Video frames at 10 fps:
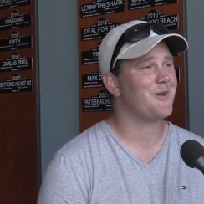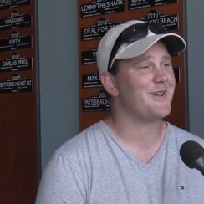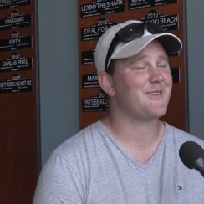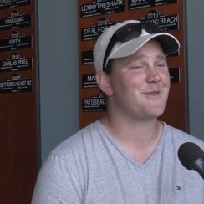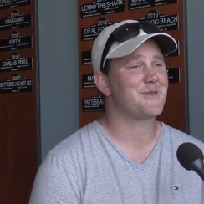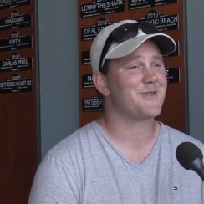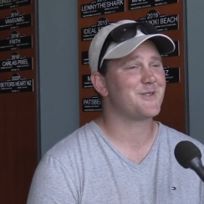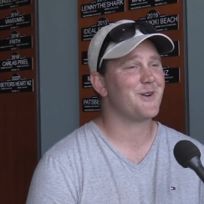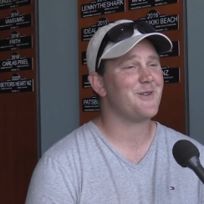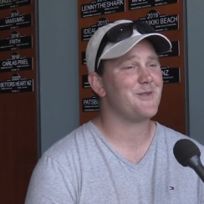I'll leave it up to the
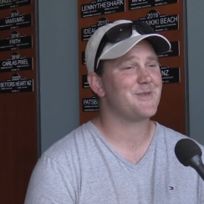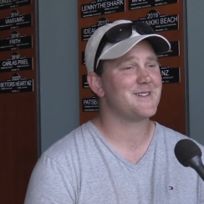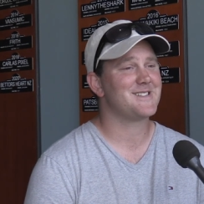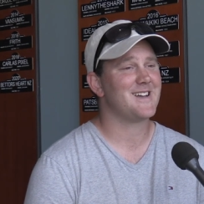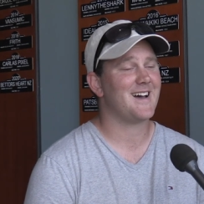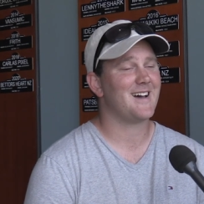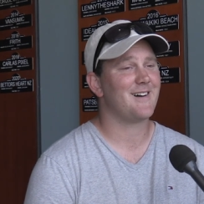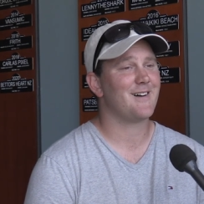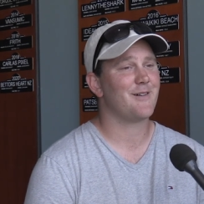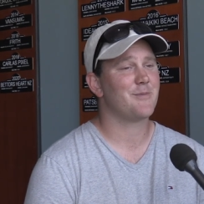driver, but
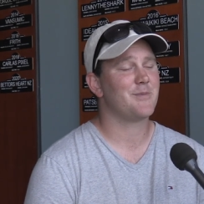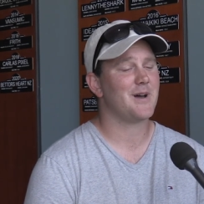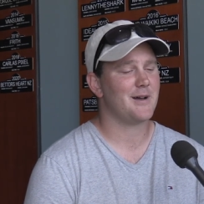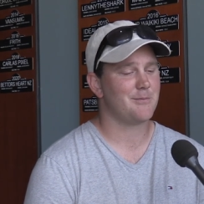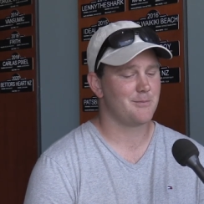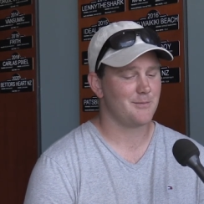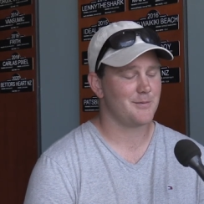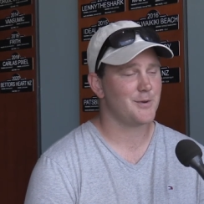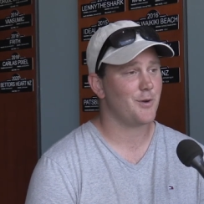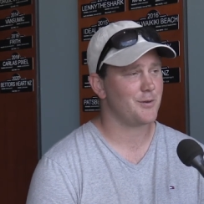uh, I'm uh,
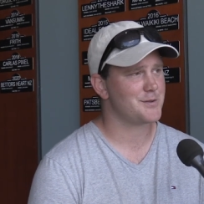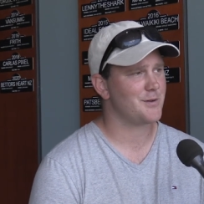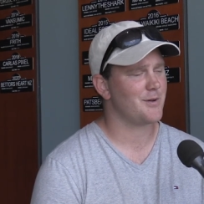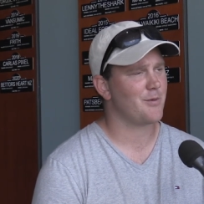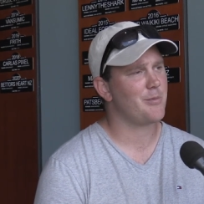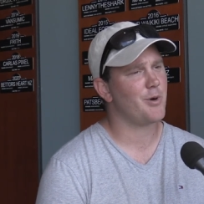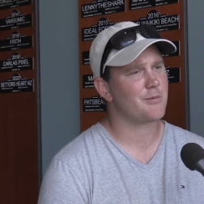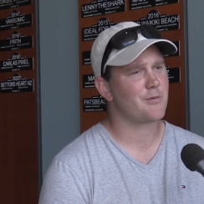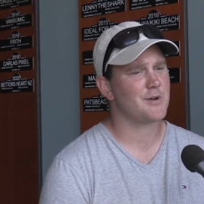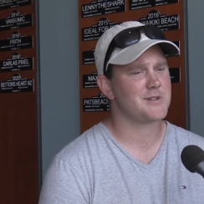not We
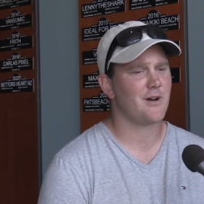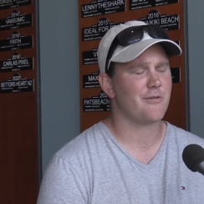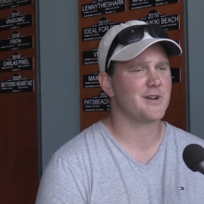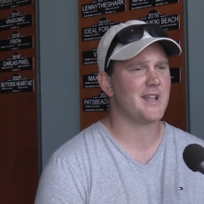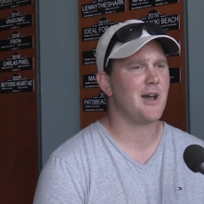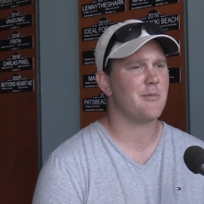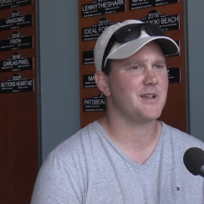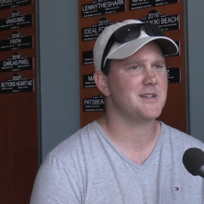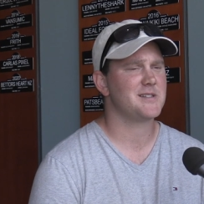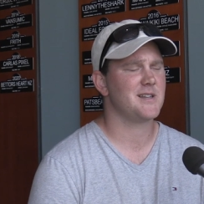put Chris Alford down,
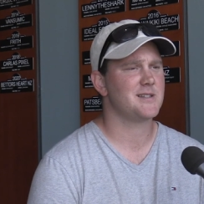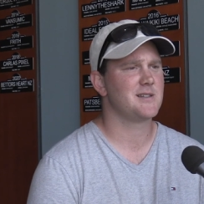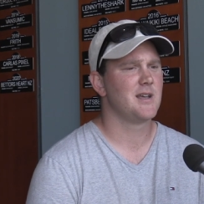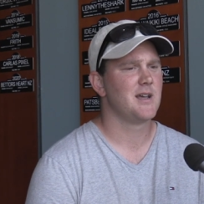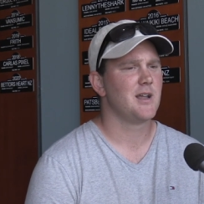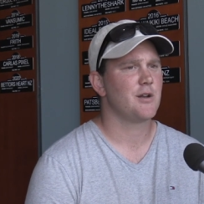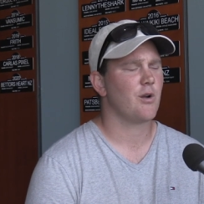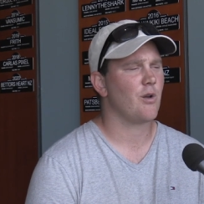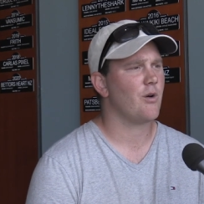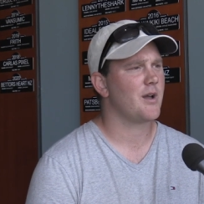but he just said
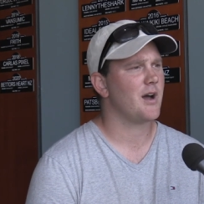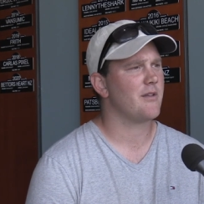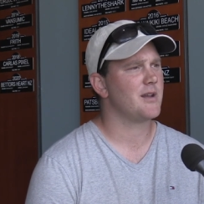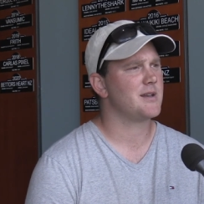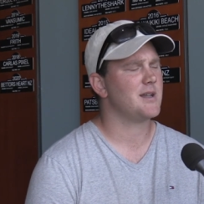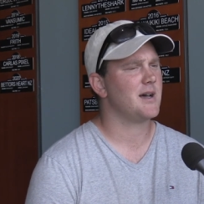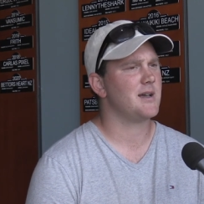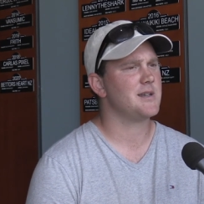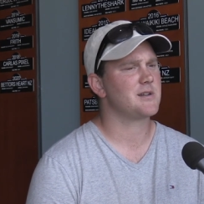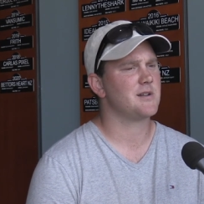not long ago that
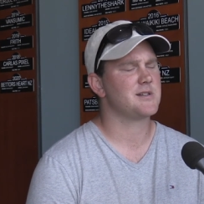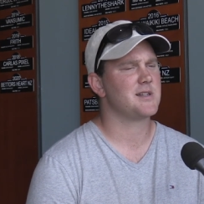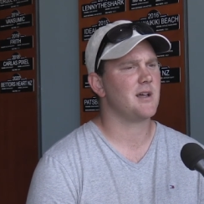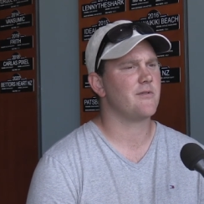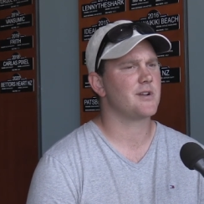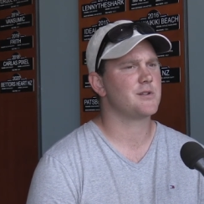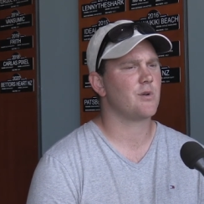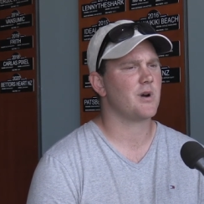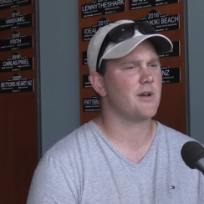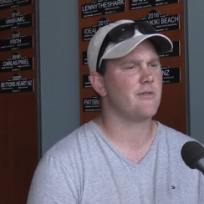uh, he's going to stay in
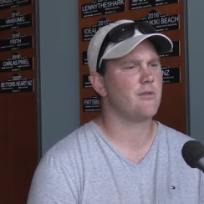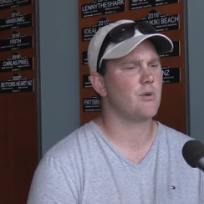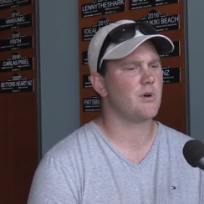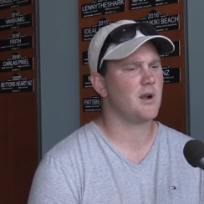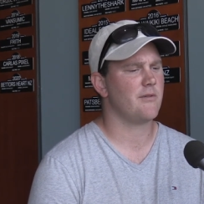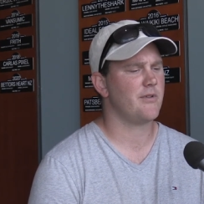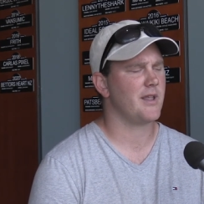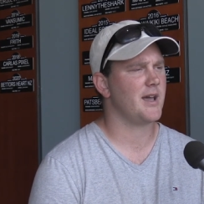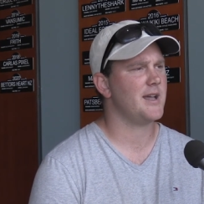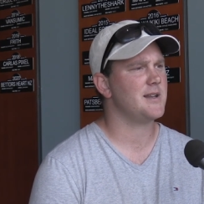Victoria for uh, for
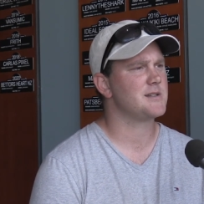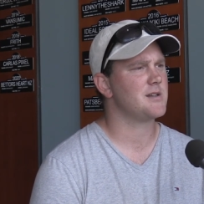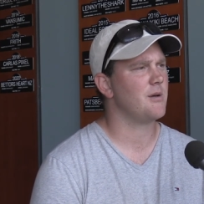the heat.